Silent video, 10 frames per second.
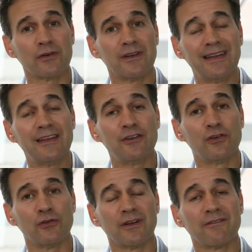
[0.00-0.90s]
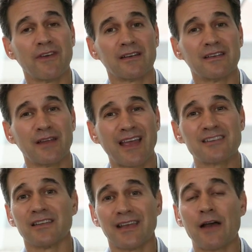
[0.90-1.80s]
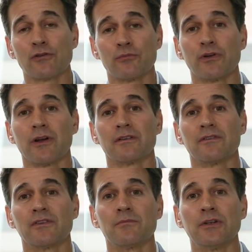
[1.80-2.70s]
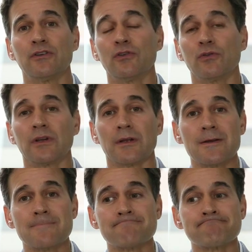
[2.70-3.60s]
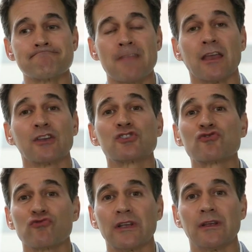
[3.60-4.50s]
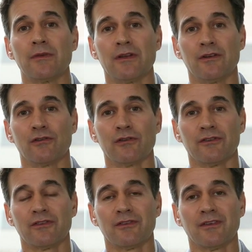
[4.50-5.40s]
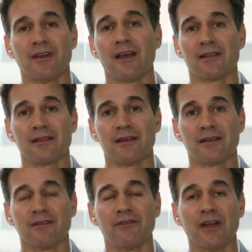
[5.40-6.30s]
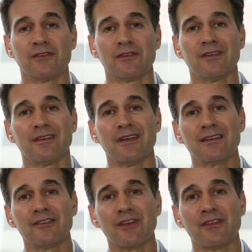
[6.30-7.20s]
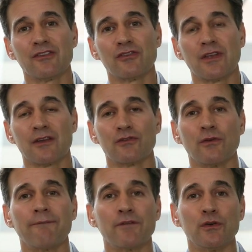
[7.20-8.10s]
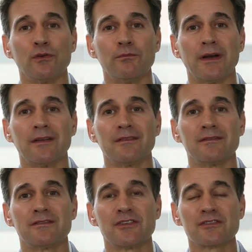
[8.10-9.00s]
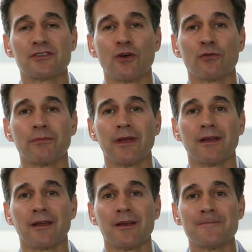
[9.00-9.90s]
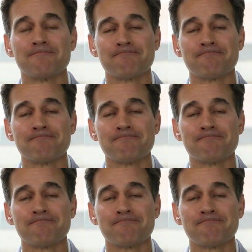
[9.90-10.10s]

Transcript: need to, and in fact it's actually counterproductive to be doing extreme endurance athletic events. And not to say that you can't do a few, but just don't make